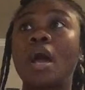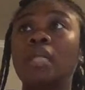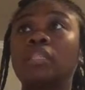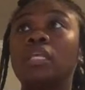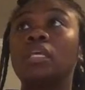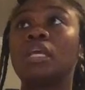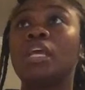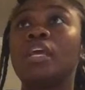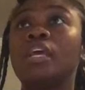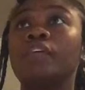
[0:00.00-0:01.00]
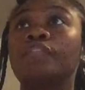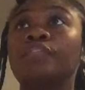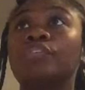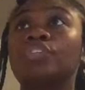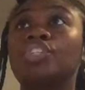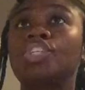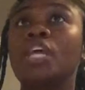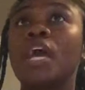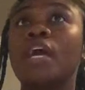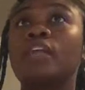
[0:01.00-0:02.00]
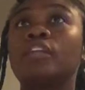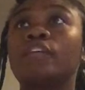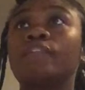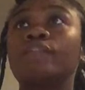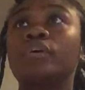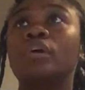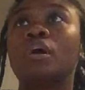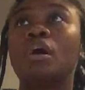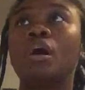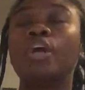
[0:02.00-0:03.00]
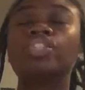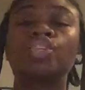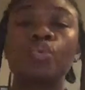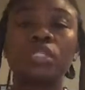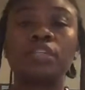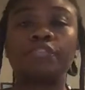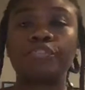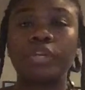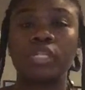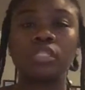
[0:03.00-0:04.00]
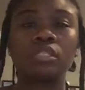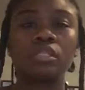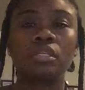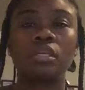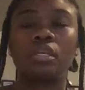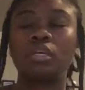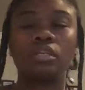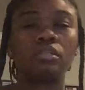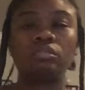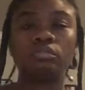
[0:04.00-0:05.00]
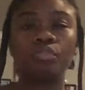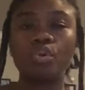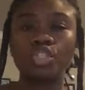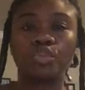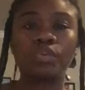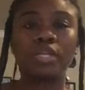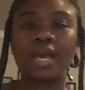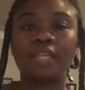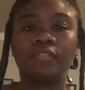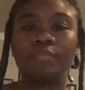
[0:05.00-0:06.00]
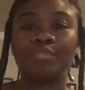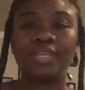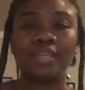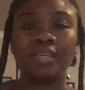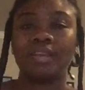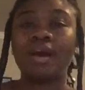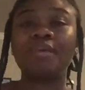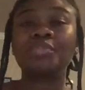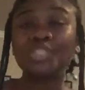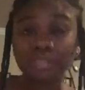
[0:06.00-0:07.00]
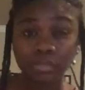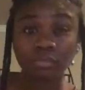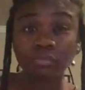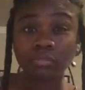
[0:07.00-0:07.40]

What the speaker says: I think if she had her choice of friends, Porsha would not even be an option.